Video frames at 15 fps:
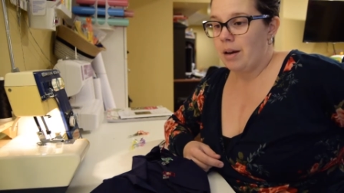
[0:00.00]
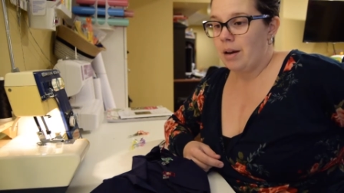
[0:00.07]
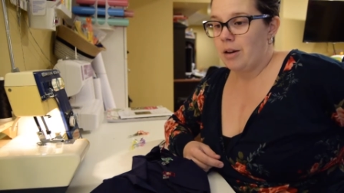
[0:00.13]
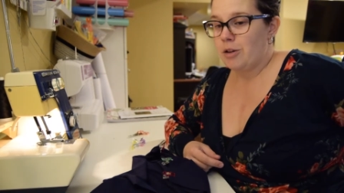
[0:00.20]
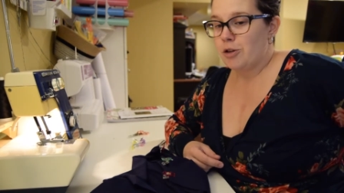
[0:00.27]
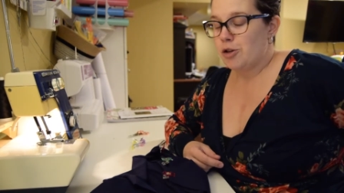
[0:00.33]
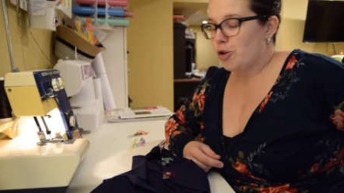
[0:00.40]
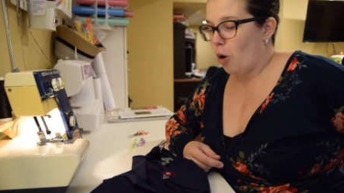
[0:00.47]

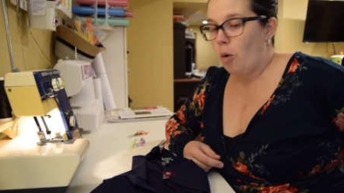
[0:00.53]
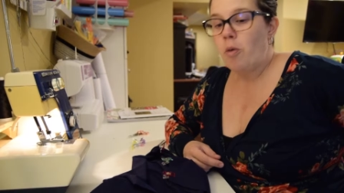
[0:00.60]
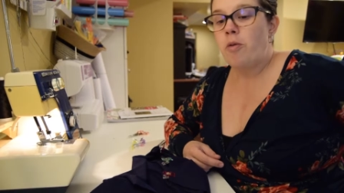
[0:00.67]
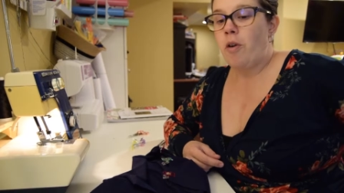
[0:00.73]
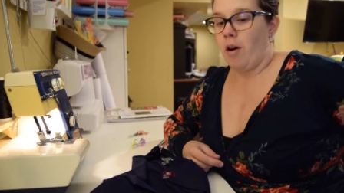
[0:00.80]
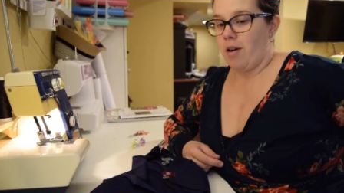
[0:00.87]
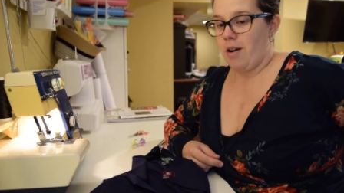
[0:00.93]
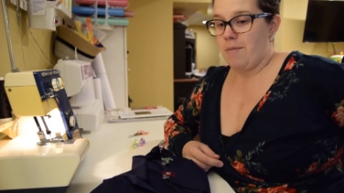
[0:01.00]
so
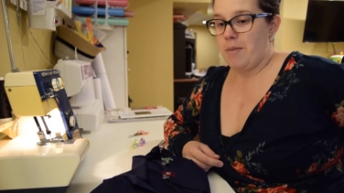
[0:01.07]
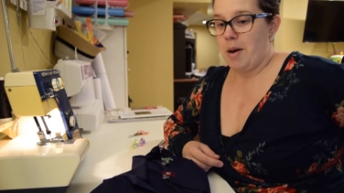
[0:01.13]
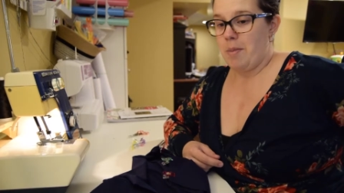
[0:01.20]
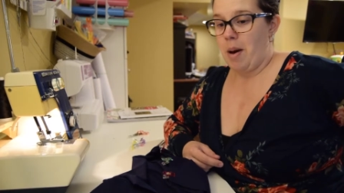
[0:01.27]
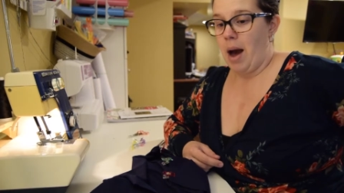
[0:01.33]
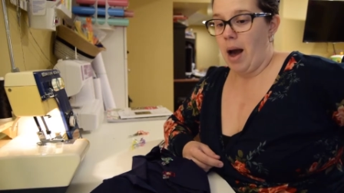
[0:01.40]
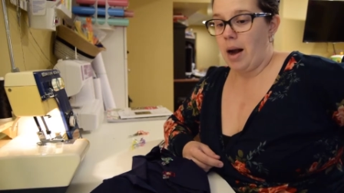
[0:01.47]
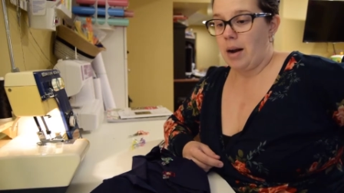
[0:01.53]
far up my
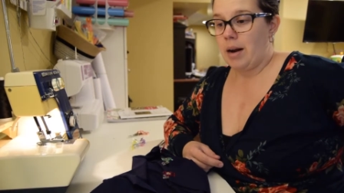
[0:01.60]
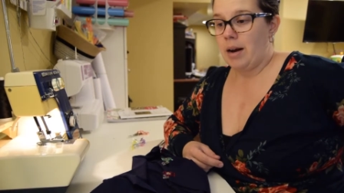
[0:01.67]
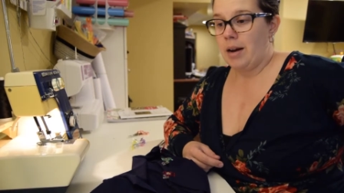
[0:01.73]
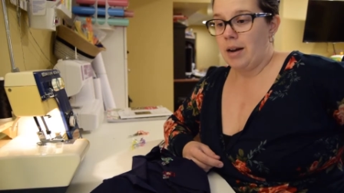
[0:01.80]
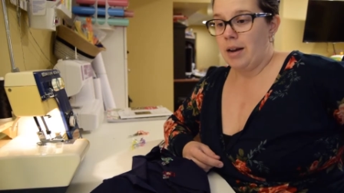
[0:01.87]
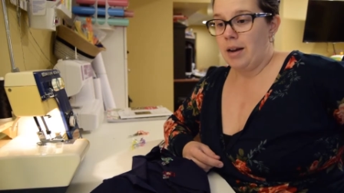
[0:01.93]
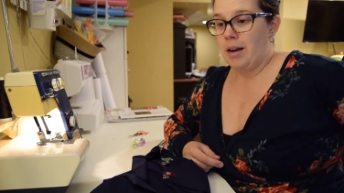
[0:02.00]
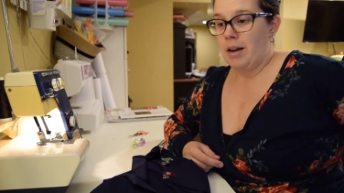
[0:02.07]
back
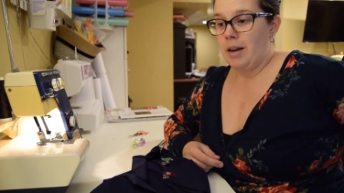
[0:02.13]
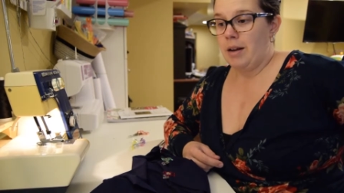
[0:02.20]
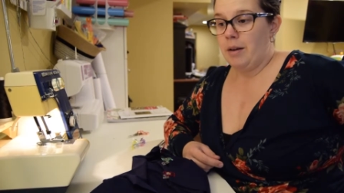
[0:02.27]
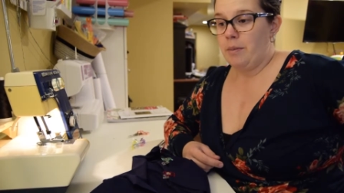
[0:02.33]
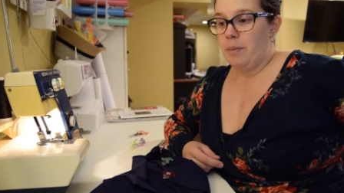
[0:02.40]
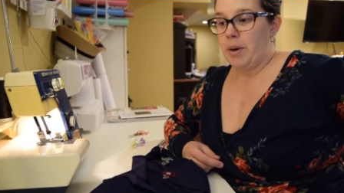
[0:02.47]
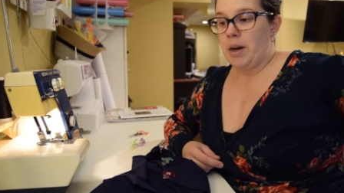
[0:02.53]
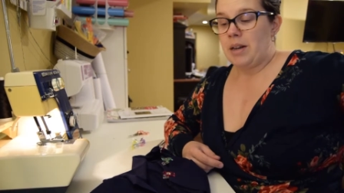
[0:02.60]

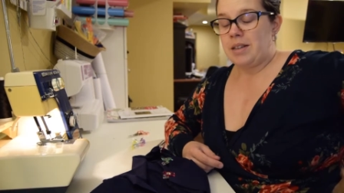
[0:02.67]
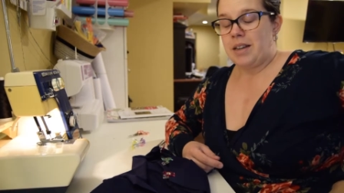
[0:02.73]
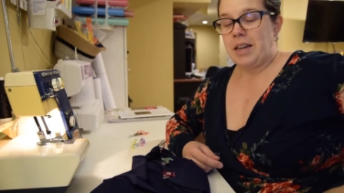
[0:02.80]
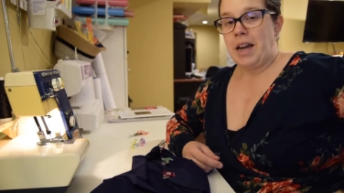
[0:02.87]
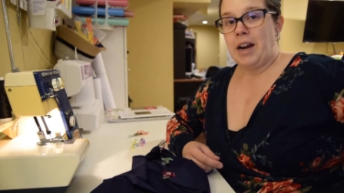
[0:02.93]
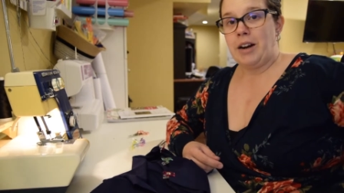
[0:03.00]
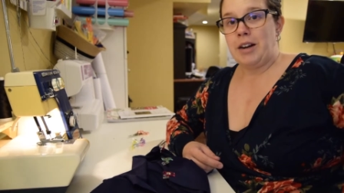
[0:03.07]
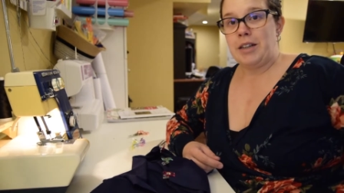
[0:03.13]
because I
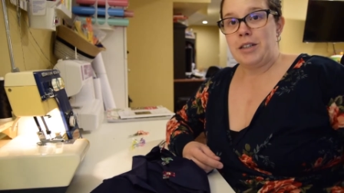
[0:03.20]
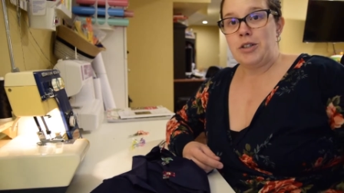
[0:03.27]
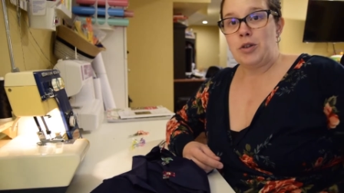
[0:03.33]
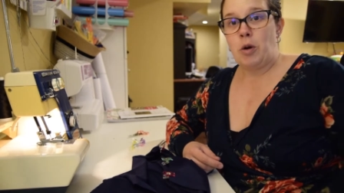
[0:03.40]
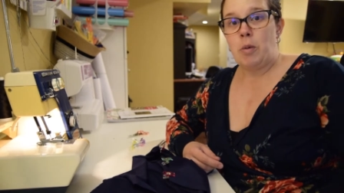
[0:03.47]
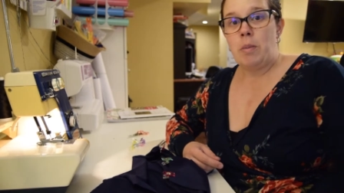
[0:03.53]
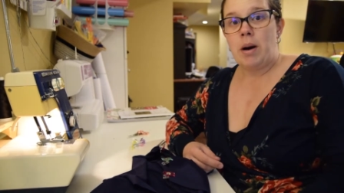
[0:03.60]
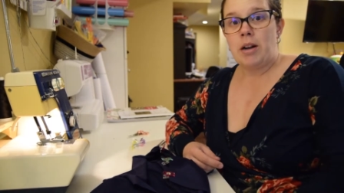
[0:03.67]
carry
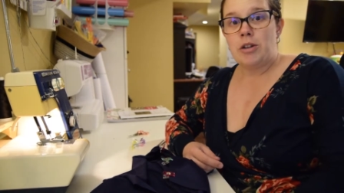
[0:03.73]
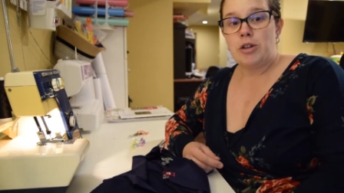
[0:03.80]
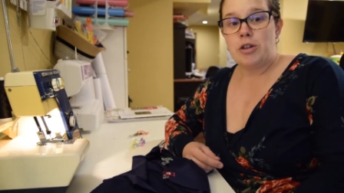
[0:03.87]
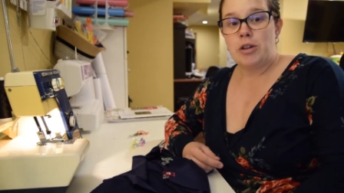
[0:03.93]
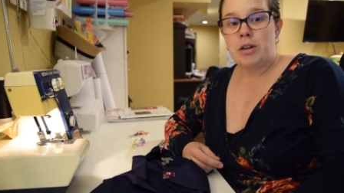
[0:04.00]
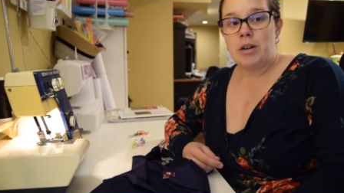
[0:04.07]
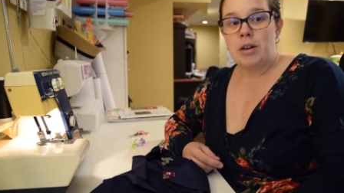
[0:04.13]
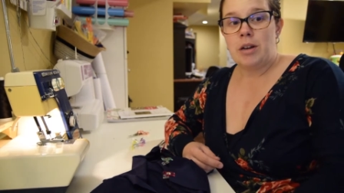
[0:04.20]
so much,